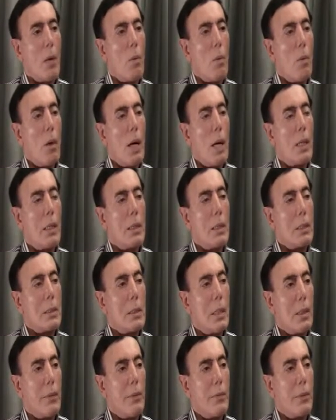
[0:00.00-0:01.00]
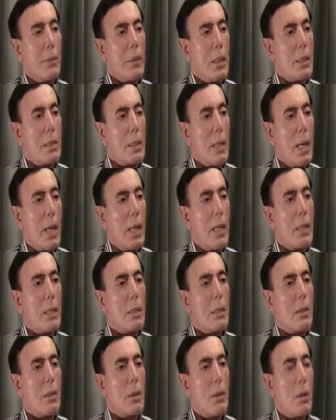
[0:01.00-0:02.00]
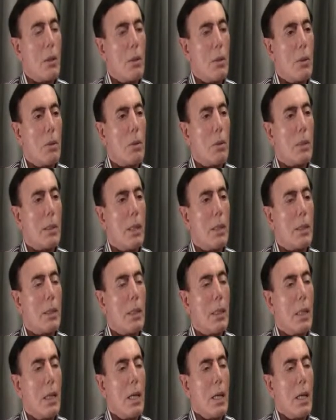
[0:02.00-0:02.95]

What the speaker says: One is that the Israelis conclude that